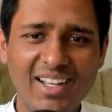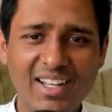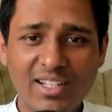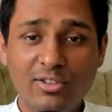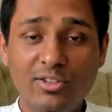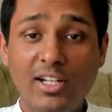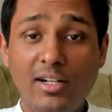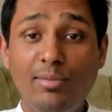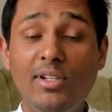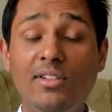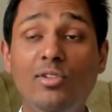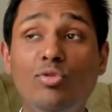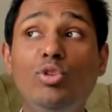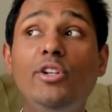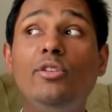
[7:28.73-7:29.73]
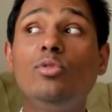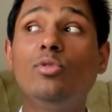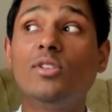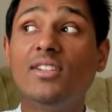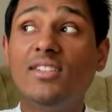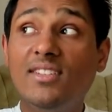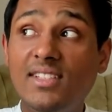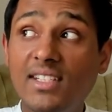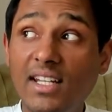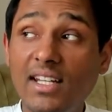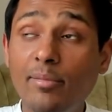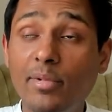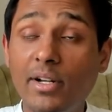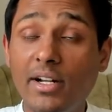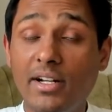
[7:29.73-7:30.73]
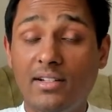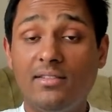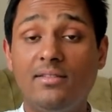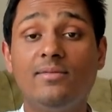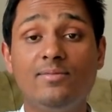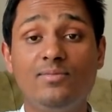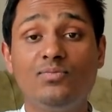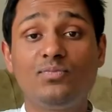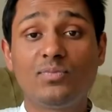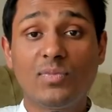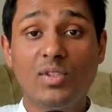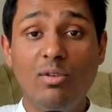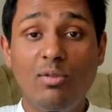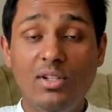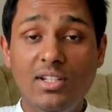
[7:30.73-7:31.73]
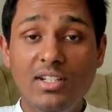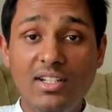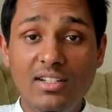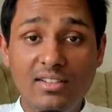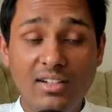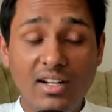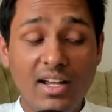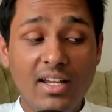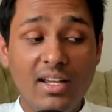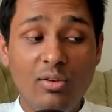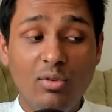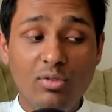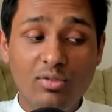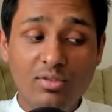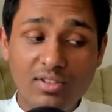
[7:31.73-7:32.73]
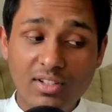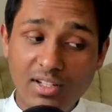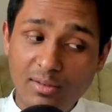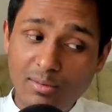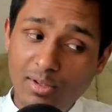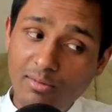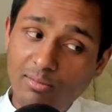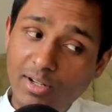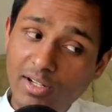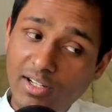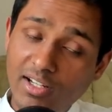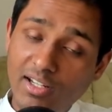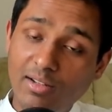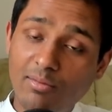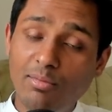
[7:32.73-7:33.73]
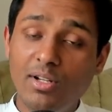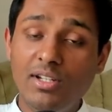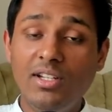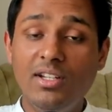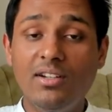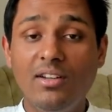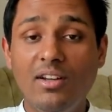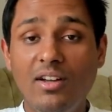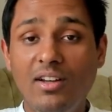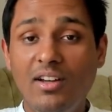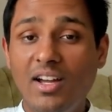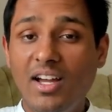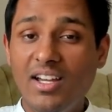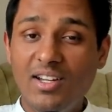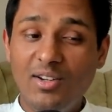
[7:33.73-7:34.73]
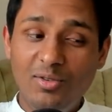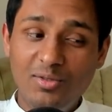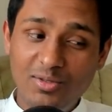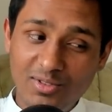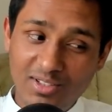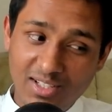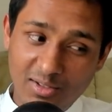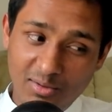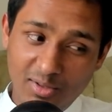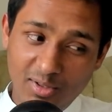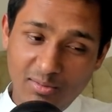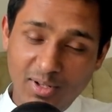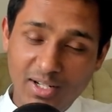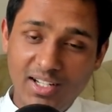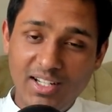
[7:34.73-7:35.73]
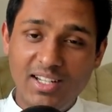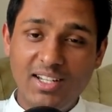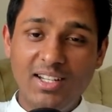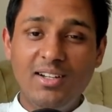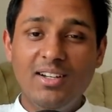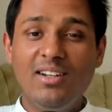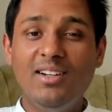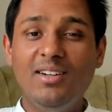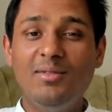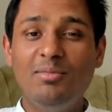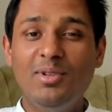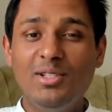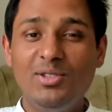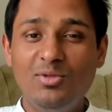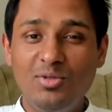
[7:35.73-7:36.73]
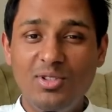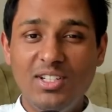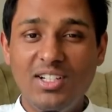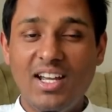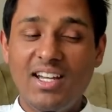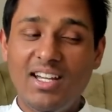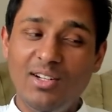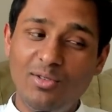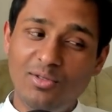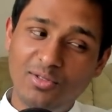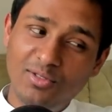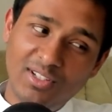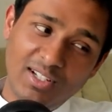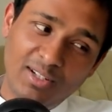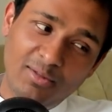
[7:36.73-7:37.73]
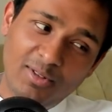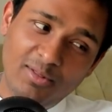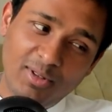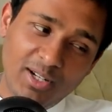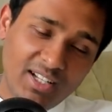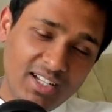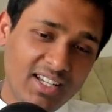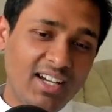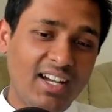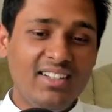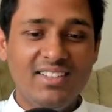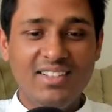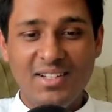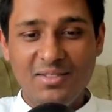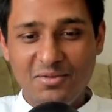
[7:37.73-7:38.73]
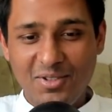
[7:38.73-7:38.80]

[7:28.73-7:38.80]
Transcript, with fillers: So that means you need to celebrate." Well, then I said, I can also celebrate by taking paneer. I can also celebrate by taking Manchurian. I can also celebrate by taking ice cream.